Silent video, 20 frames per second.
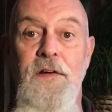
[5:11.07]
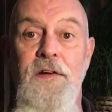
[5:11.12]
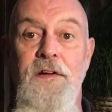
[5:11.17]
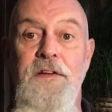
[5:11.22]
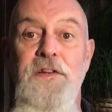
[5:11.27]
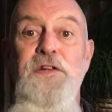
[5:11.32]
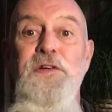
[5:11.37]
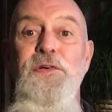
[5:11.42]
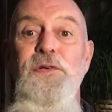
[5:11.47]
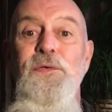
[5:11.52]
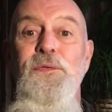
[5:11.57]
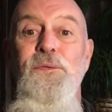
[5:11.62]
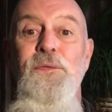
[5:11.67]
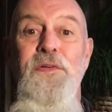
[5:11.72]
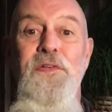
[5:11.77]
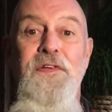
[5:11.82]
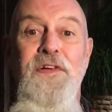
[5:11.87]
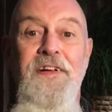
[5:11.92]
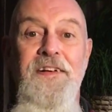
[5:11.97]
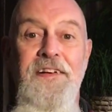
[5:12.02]
You
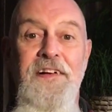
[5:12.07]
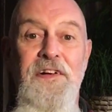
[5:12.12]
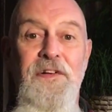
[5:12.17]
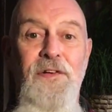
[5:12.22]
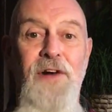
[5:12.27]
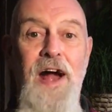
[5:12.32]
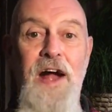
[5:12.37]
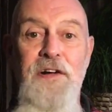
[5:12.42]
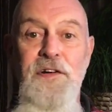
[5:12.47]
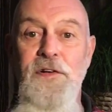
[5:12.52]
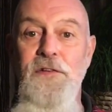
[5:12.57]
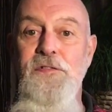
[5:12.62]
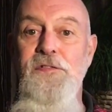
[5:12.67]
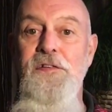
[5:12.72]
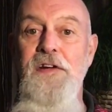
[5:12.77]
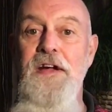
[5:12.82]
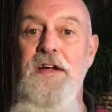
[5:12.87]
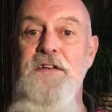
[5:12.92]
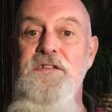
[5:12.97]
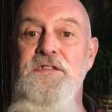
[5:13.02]
with glitter on your
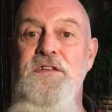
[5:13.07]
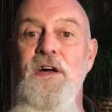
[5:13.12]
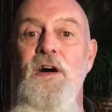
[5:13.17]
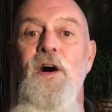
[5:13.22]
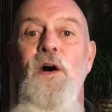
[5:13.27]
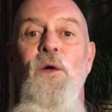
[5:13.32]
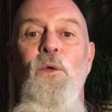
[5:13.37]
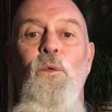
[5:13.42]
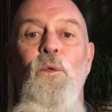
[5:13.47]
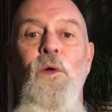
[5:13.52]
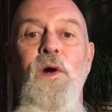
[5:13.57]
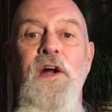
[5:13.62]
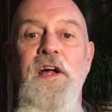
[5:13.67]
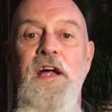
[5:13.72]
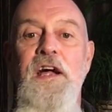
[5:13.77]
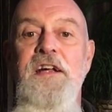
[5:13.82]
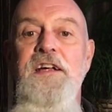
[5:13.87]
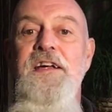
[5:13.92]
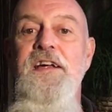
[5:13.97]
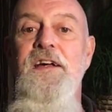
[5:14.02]
face, wearing
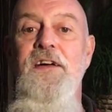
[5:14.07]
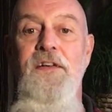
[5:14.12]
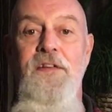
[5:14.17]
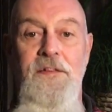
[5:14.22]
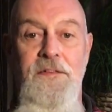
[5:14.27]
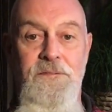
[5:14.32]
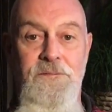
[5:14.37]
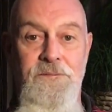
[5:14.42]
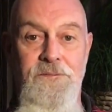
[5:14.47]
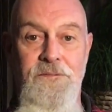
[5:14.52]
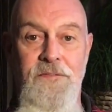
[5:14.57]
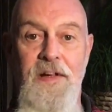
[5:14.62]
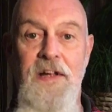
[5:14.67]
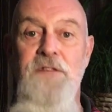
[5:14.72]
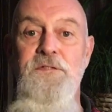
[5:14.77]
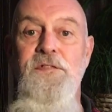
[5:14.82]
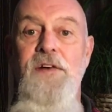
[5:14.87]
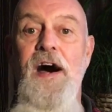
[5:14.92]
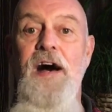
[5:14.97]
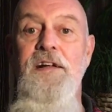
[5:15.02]
a kilt
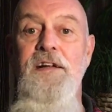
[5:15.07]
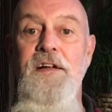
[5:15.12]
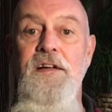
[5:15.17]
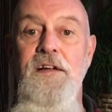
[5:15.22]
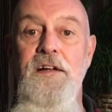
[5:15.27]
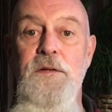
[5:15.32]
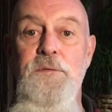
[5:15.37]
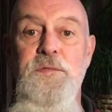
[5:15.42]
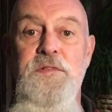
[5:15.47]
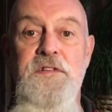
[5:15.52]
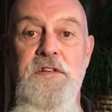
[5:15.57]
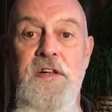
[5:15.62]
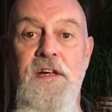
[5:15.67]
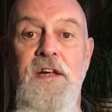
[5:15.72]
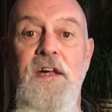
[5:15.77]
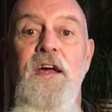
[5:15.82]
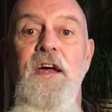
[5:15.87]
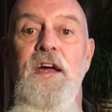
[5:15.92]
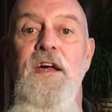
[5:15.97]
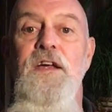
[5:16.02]
and violet lipstick.